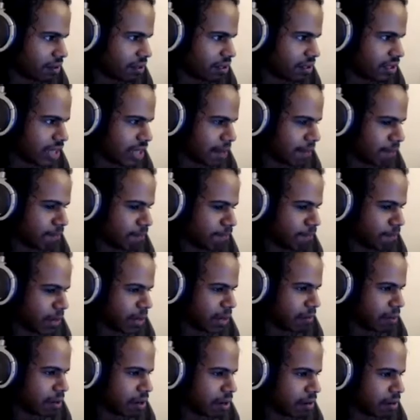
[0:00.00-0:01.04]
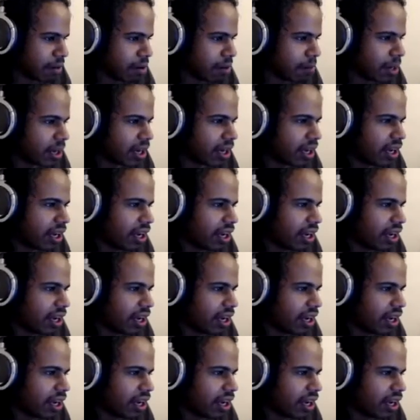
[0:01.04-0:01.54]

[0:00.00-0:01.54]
Stop freaking running around me.